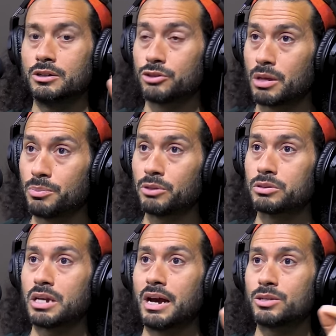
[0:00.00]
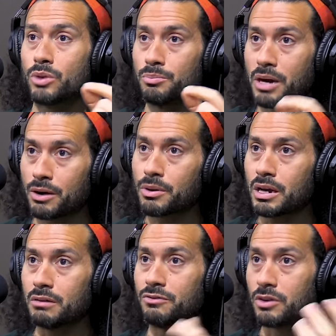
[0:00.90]
So they built ties with
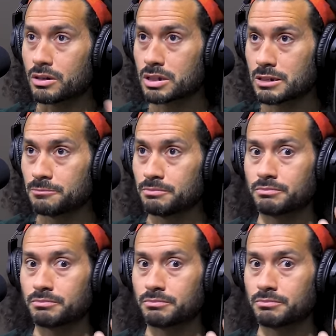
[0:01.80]
Bahrain first.